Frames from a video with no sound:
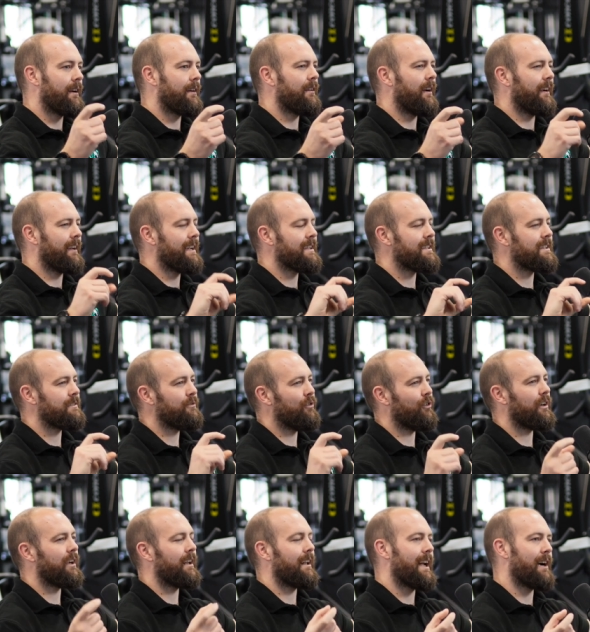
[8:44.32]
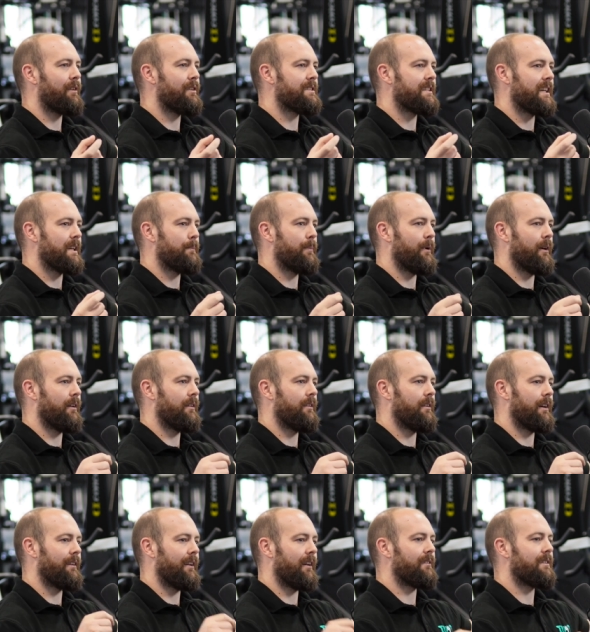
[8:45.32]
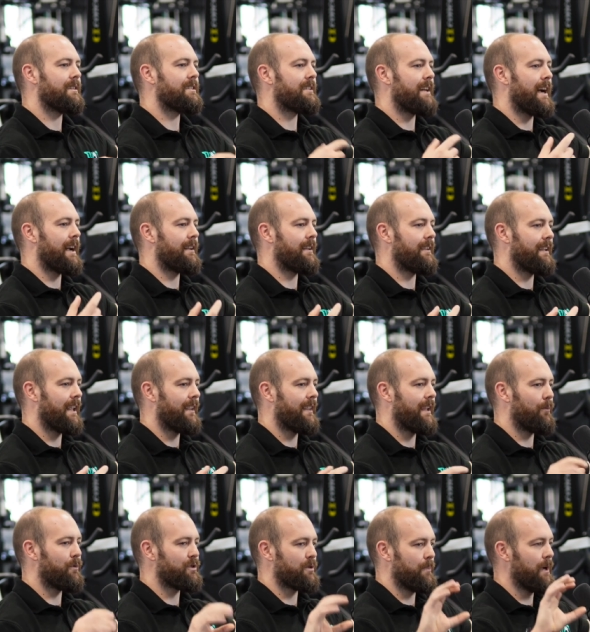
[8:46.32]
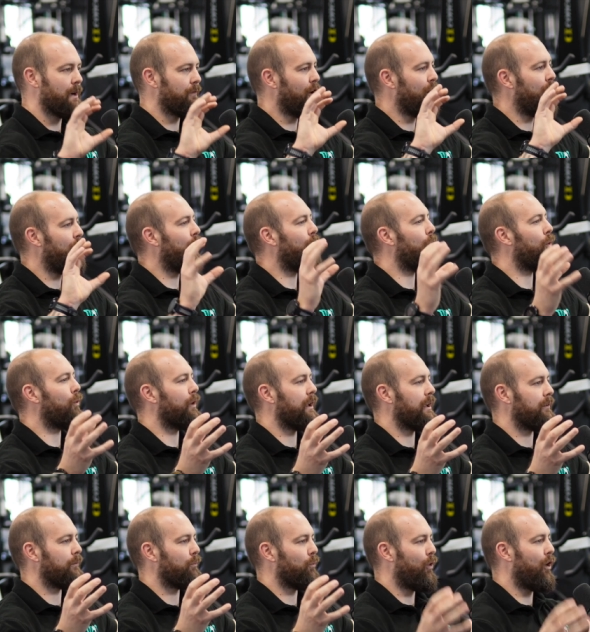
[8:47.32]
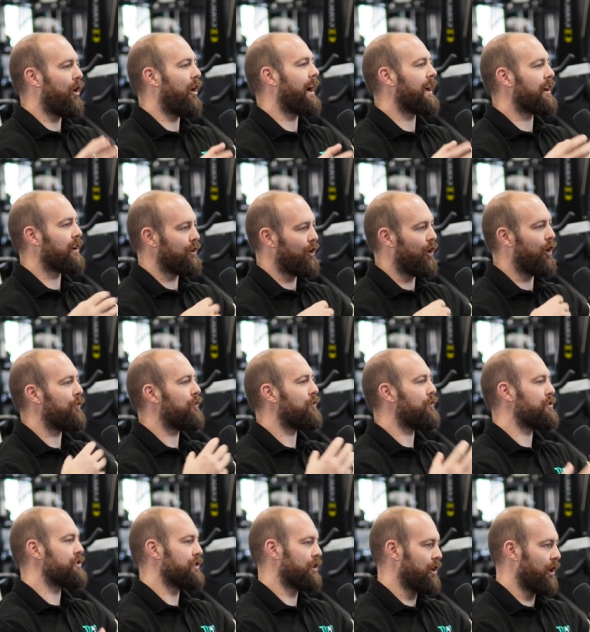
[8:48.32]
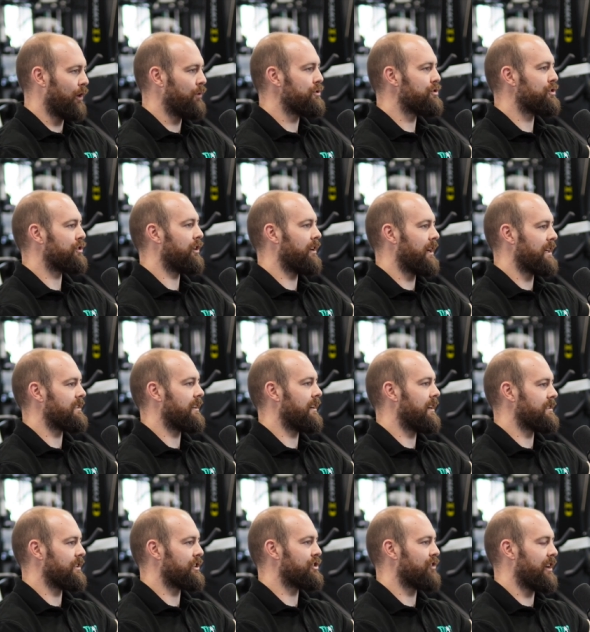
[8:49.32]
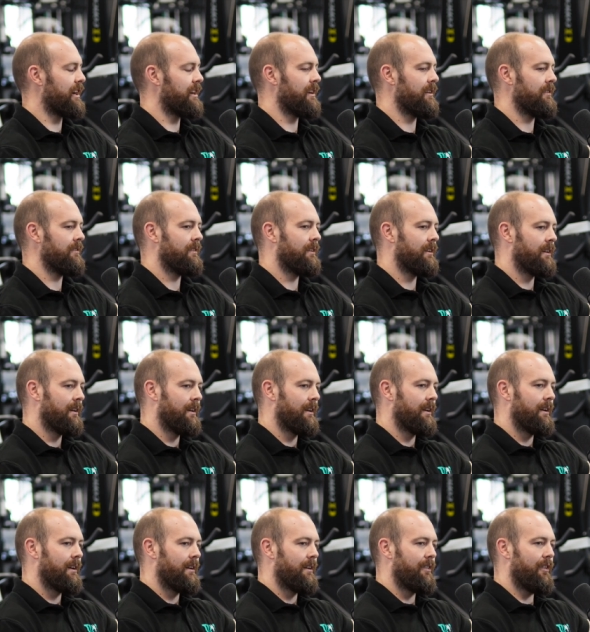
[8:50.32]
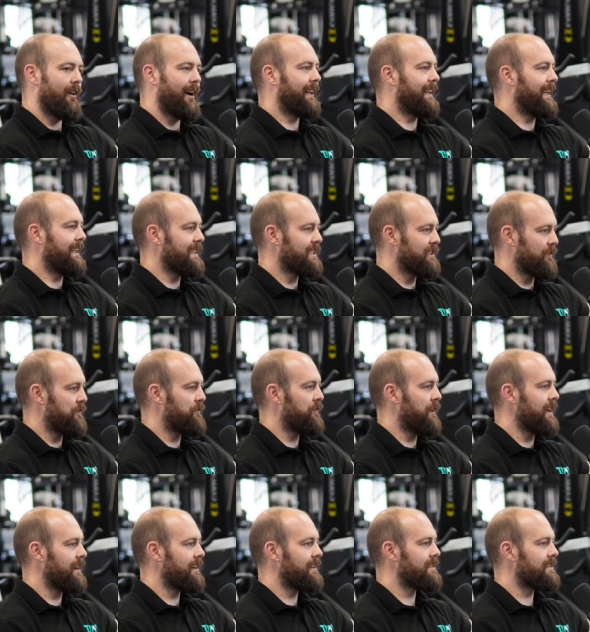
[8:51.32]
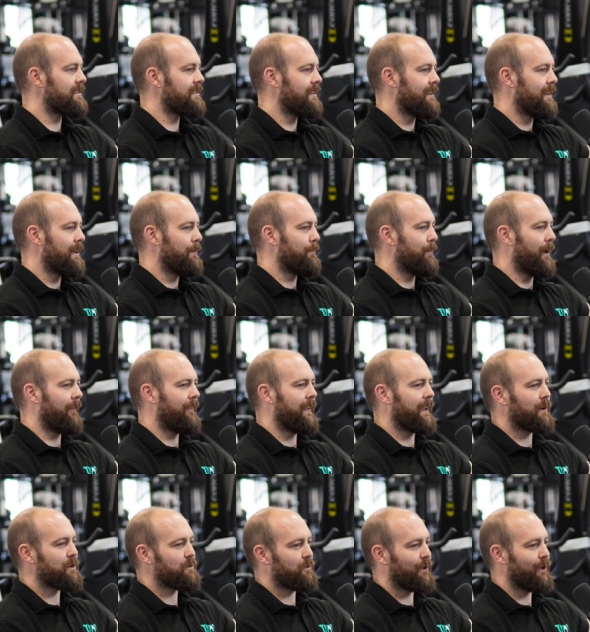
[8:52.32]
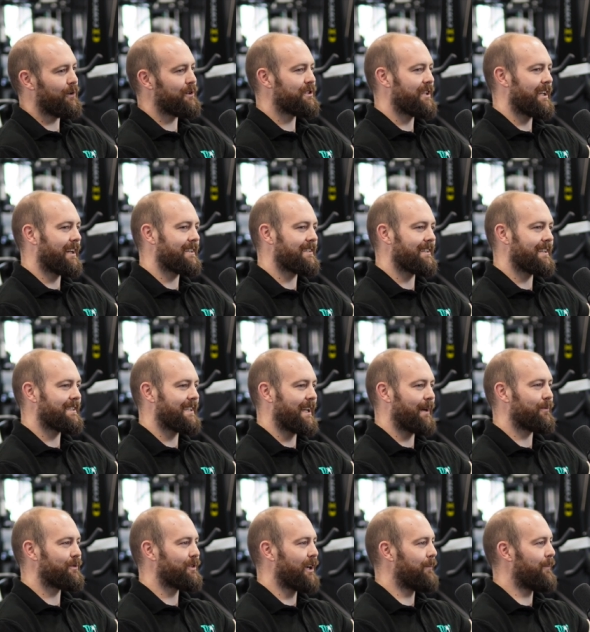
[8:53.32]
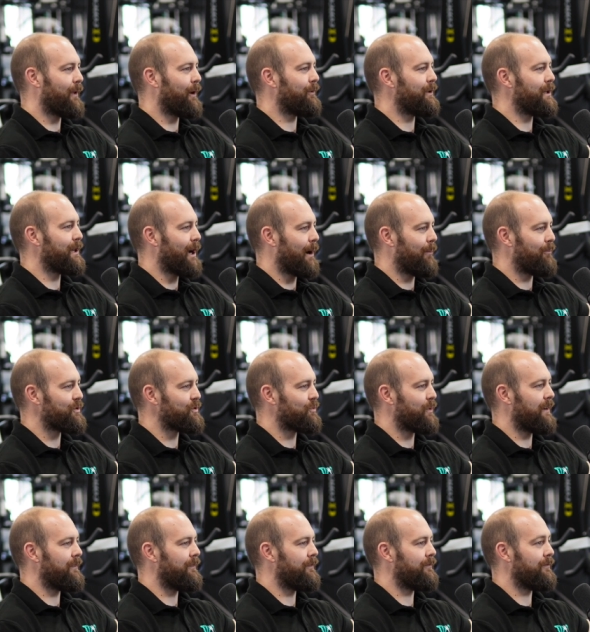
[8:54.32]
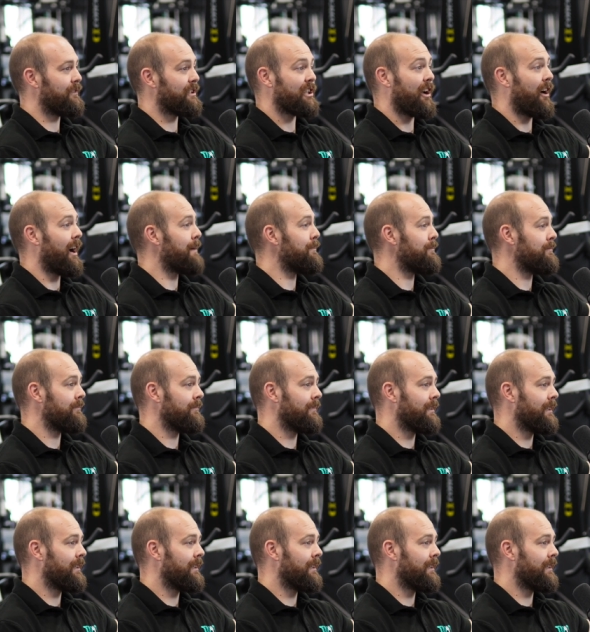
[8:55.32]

I guess, not clarity, but an understanding that there was a bit of a hole in what I could offer as a coach and as a trainer that I needed to fix. But I think it's one of those things at the same time that only comes with time